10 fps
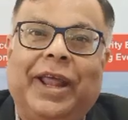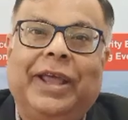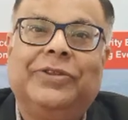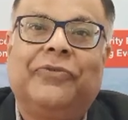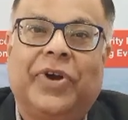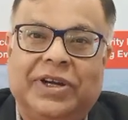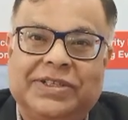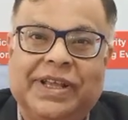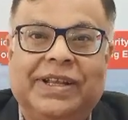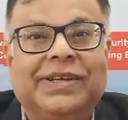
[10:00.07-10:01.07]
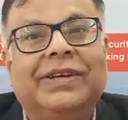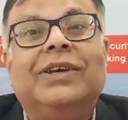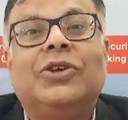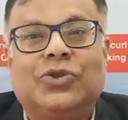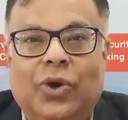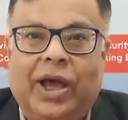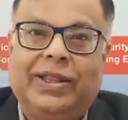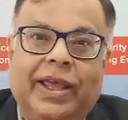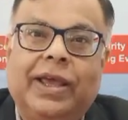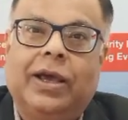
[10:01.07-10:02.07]
take the front seat. So I
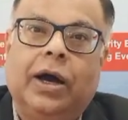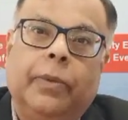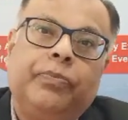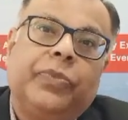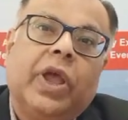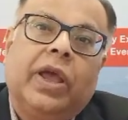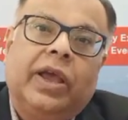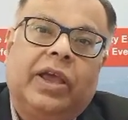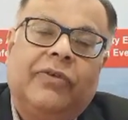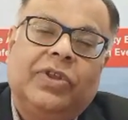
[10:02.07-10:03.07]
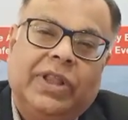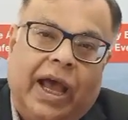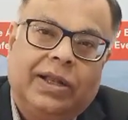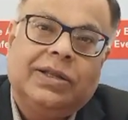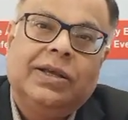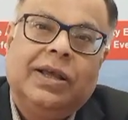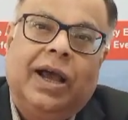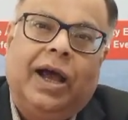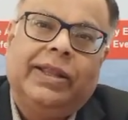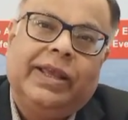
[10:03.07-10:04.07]
think uh, given that,
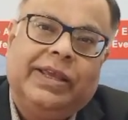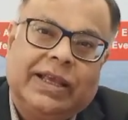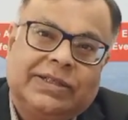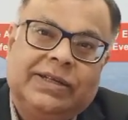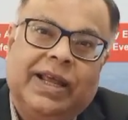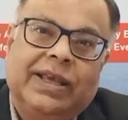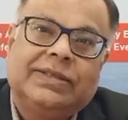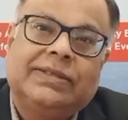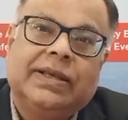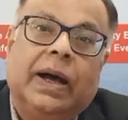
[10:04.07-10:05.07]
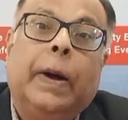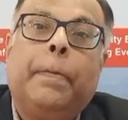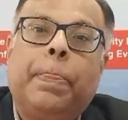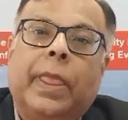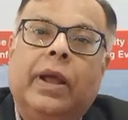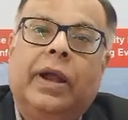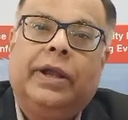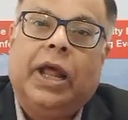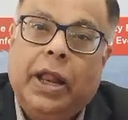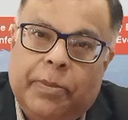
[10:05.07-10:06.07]
I think yesterday's uh,
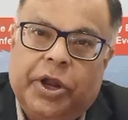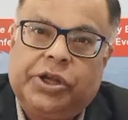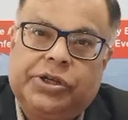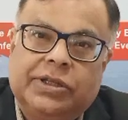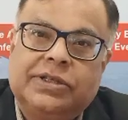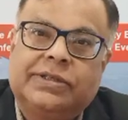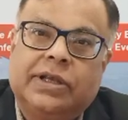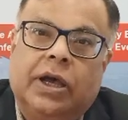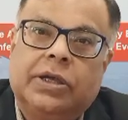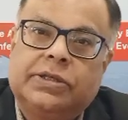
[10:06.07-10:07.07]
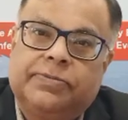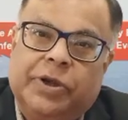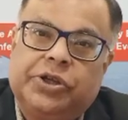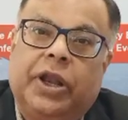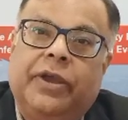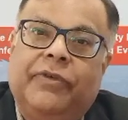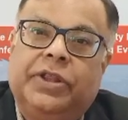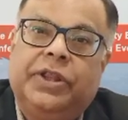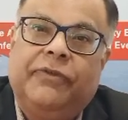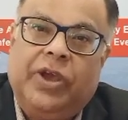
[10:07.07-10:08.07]
deliberations, uh, especially
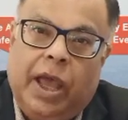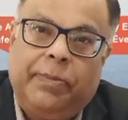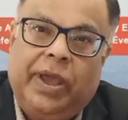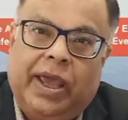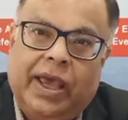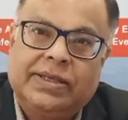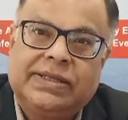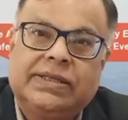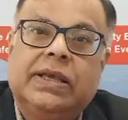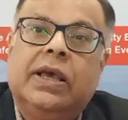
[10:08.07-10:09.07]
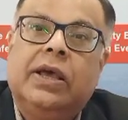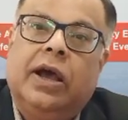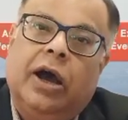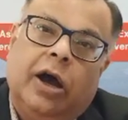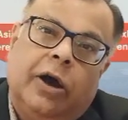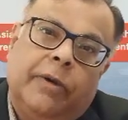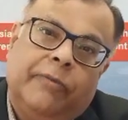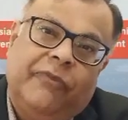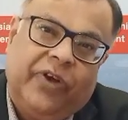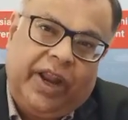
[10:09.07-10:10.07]
with the VIP guests, uh,
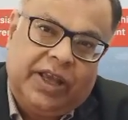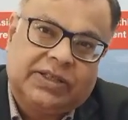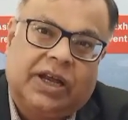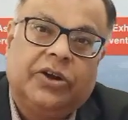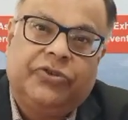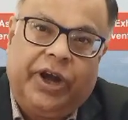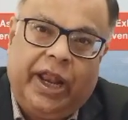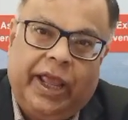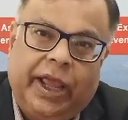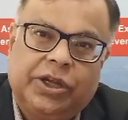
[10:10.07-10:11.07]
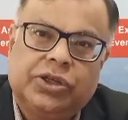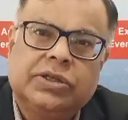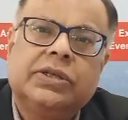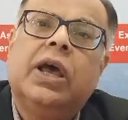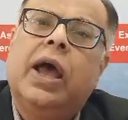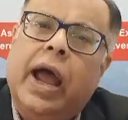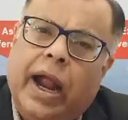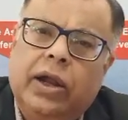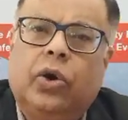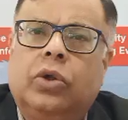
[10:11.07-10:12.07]
various country delegations,
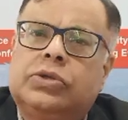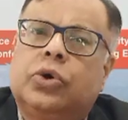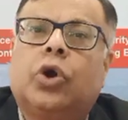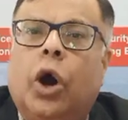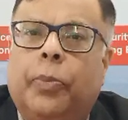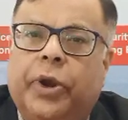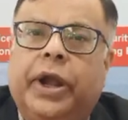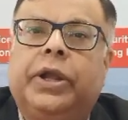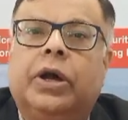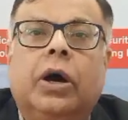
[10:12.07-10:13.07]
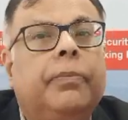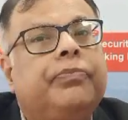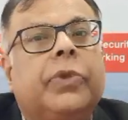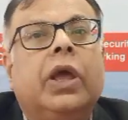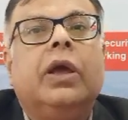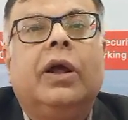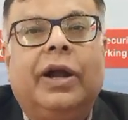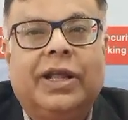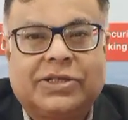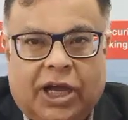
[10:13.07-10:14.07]
and also corporate uh,
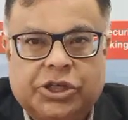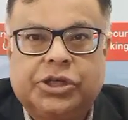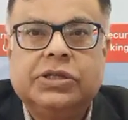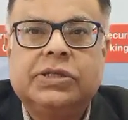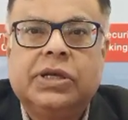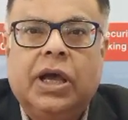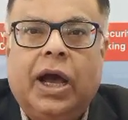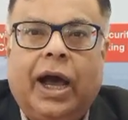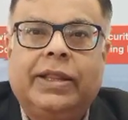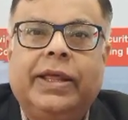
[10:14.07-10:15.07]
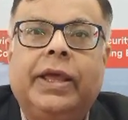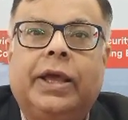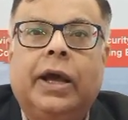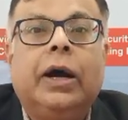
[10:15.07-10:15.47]
discussions, I think